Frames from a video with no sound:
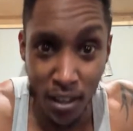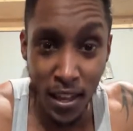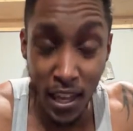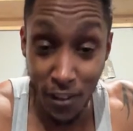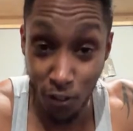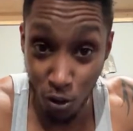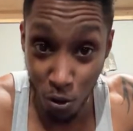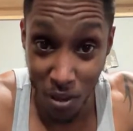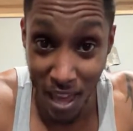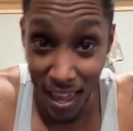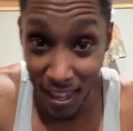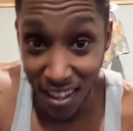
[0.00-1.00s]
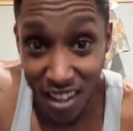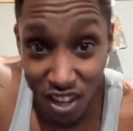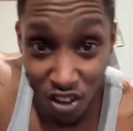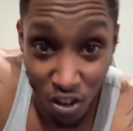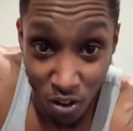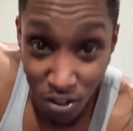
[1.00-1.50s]
If you do that,
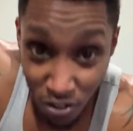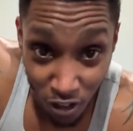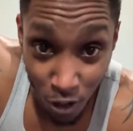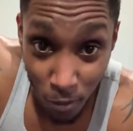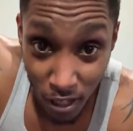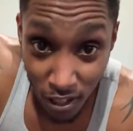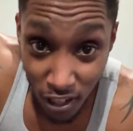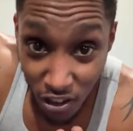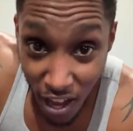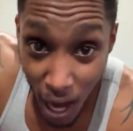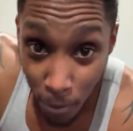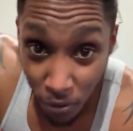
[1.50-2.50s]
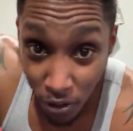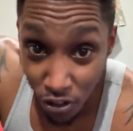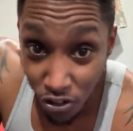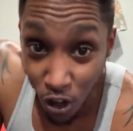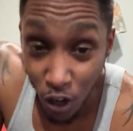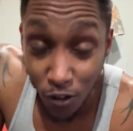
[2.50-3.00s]
your crunches are gonna be good, your abs are gonna
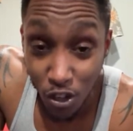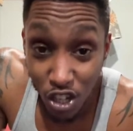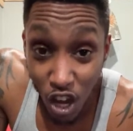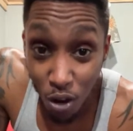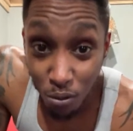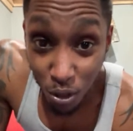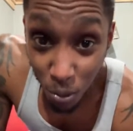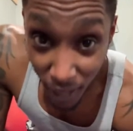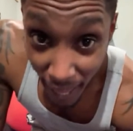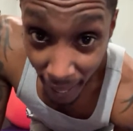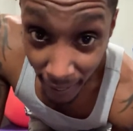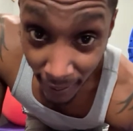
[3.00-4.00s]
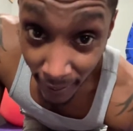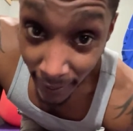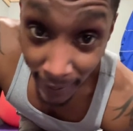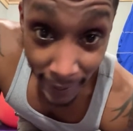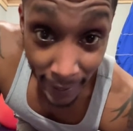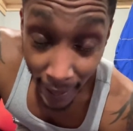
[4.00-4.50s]
show. If you don't do that,
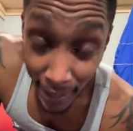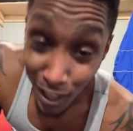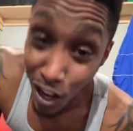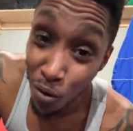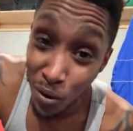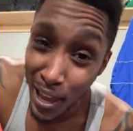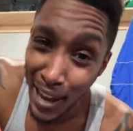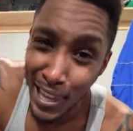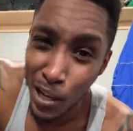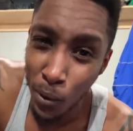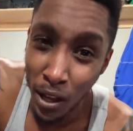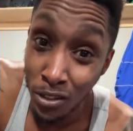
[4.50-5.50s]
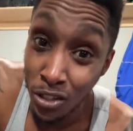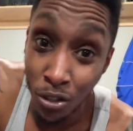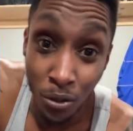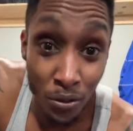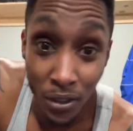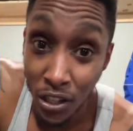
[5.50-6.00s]
and you gotta eat well
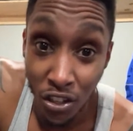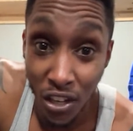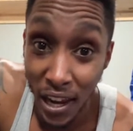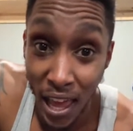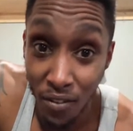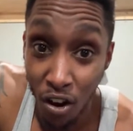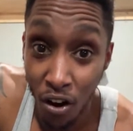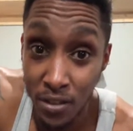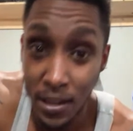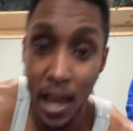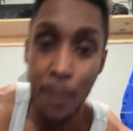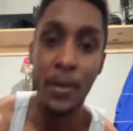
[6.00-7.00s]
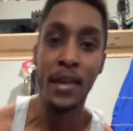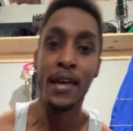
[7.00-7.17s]
too, then you're gonna have a hard time.